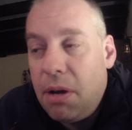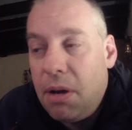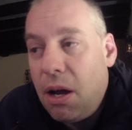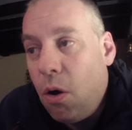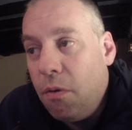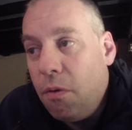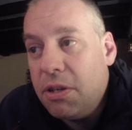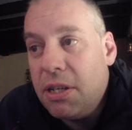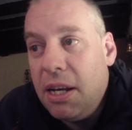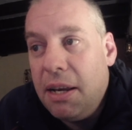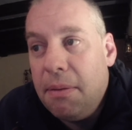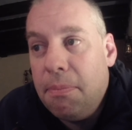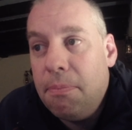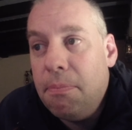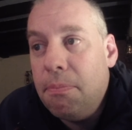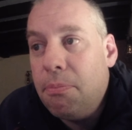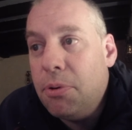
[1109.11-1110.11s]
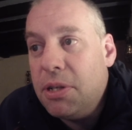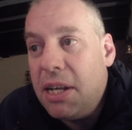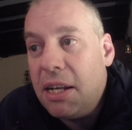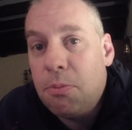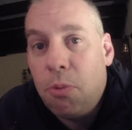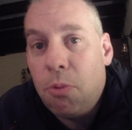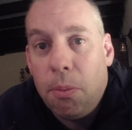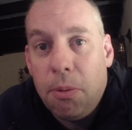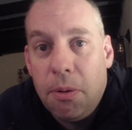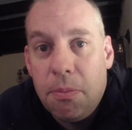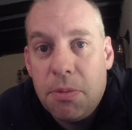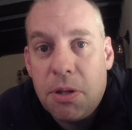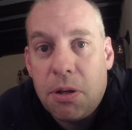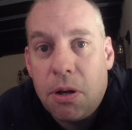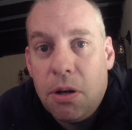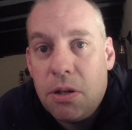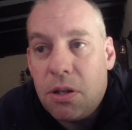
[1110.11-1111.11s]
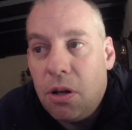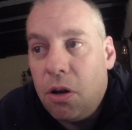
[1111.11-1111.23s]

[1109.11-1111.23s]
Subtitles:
obviously presents problems because